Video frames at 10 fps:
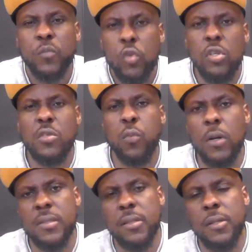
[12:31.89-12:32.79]
who just
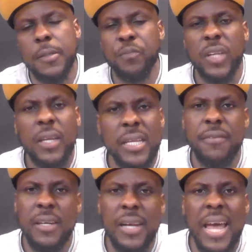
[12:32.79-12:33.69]
want to
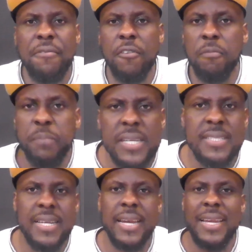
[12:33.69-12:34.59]
live a life of
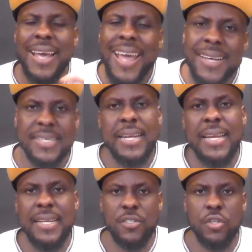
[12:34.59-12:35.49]
peace and
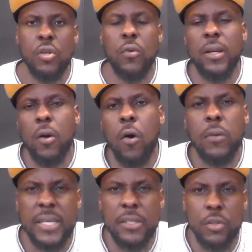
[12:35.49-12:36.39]
excellence, in
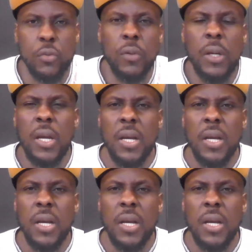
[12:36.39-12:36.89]
all they do.